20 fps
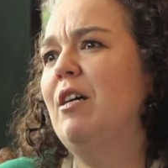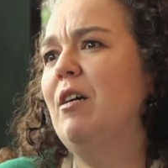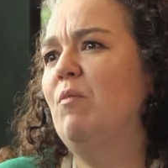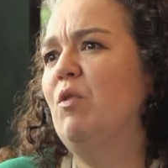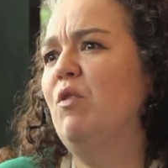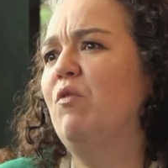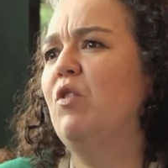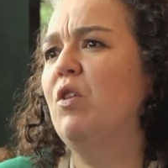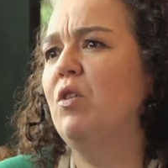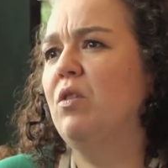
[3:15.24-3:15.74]
Um,
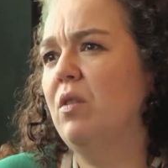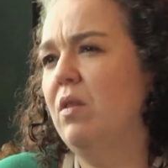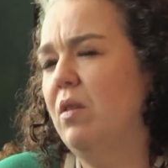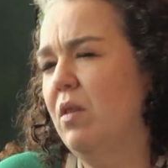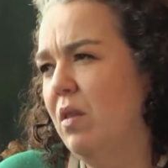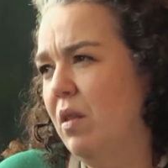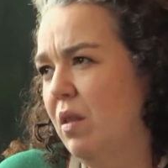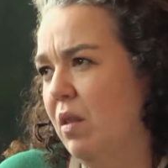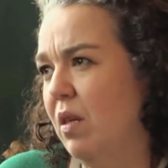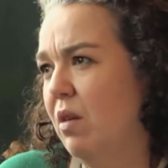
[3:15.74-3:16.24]
you've
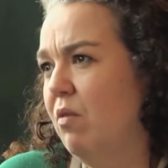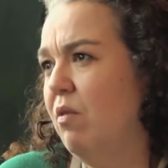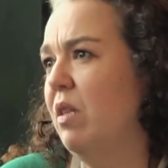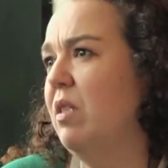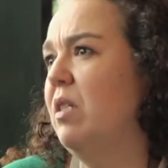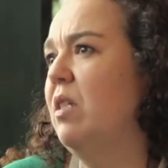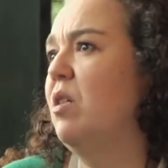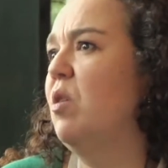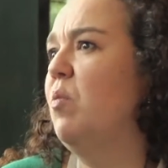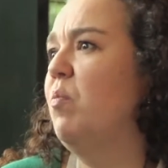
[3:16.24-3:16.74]
got the
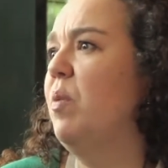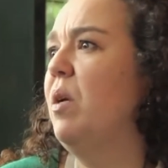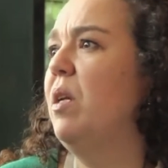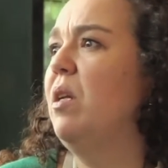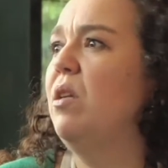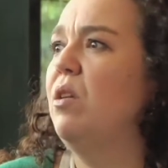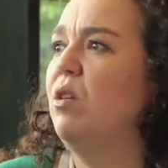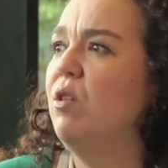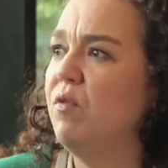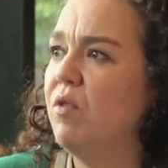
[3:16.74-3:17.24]
theoretical
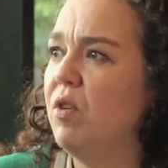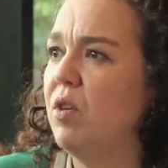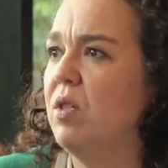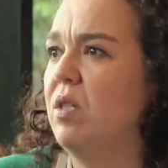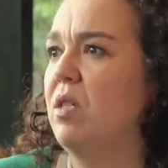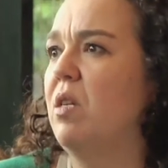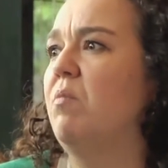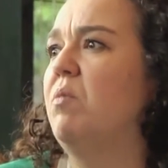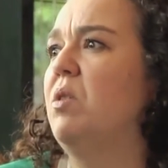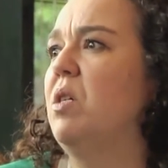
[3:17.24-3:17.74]
pinning. You've got
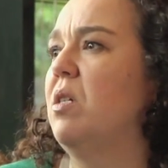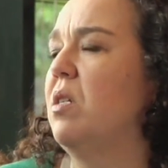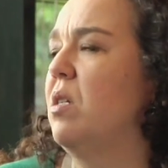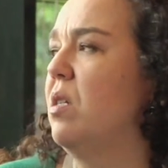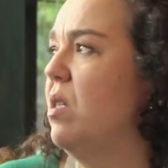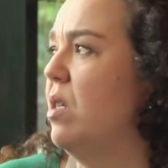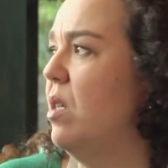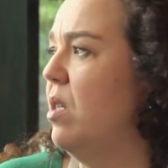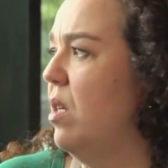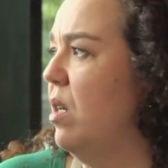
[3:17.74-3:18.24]
subjects
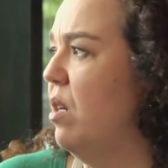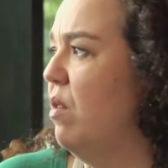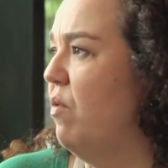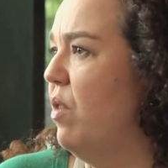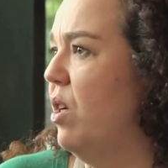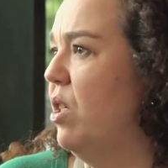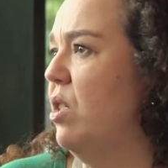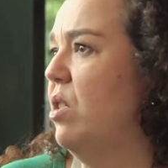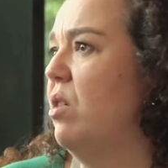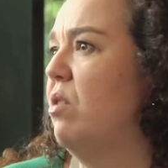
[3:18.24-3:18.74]
such as
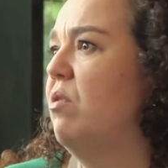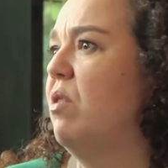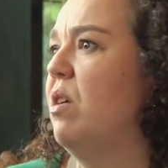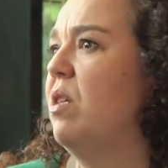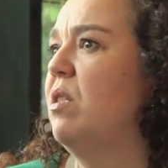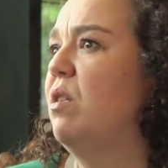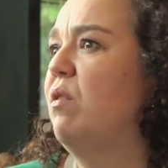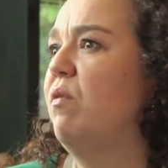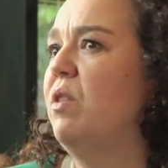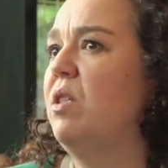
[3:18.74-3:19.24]
innovation and
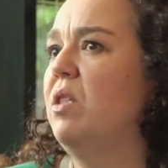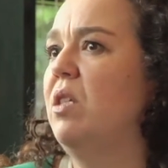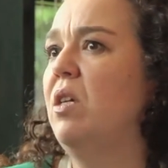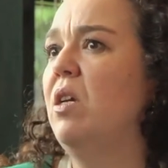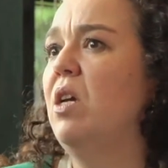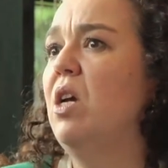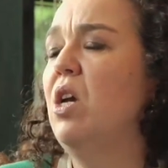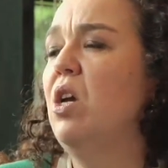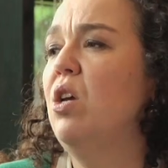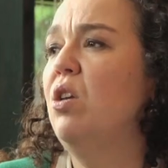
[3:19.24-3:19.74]

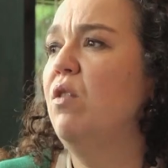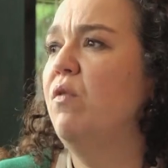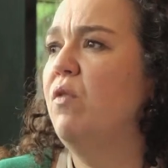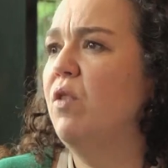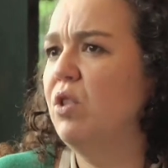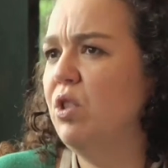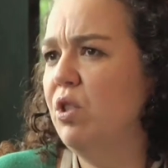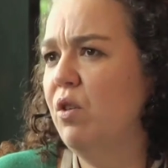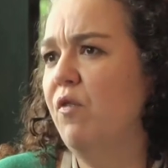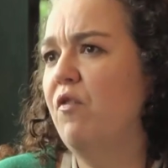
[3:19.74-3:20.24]
creativity. You've
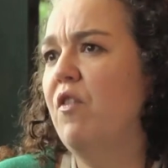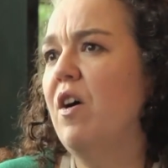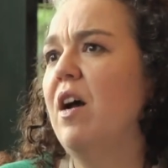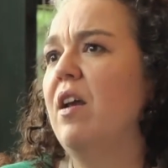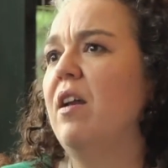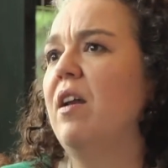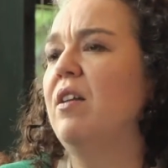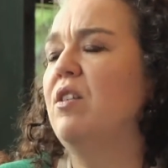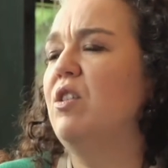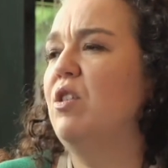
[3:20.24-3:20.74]
got your
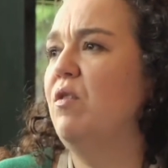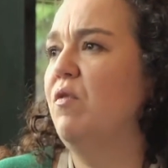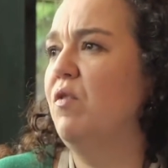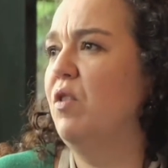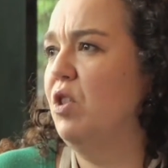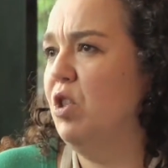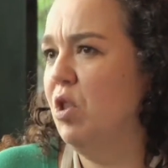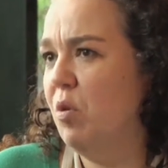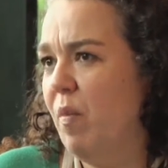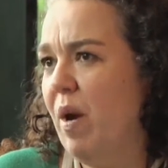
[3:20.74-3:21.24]
finance. You've
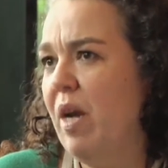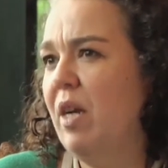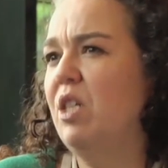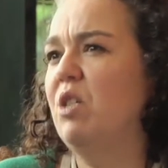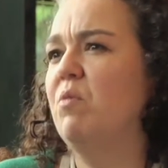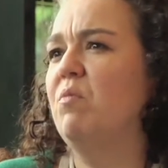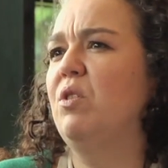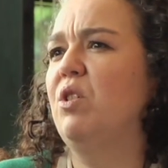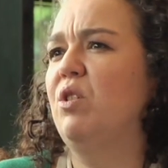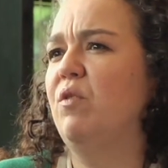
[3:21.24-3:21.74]
got your
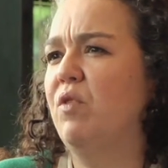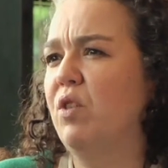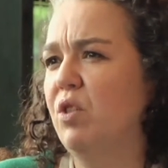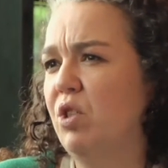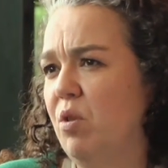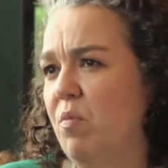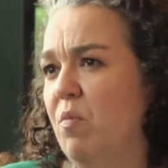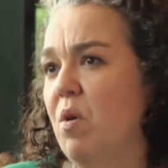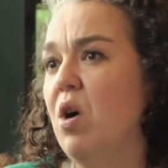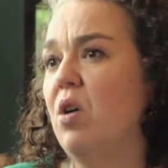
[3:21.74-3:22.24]
management. You've
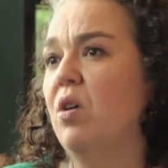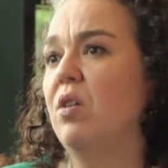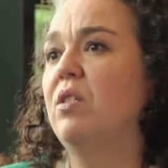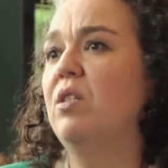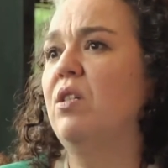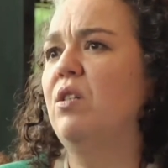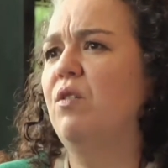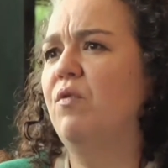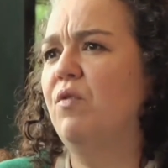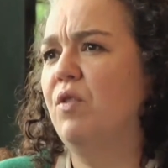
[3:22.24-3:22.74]
got your
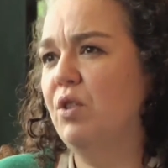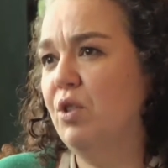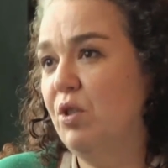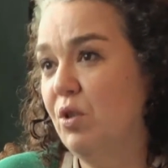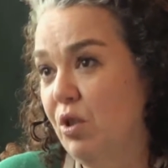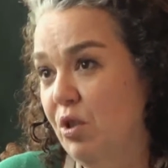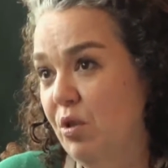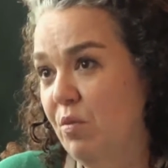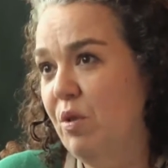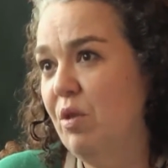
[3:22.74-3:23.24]
marketing. You've got
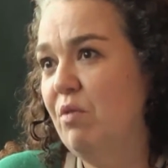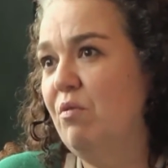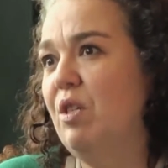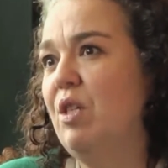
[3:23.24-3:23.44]
your human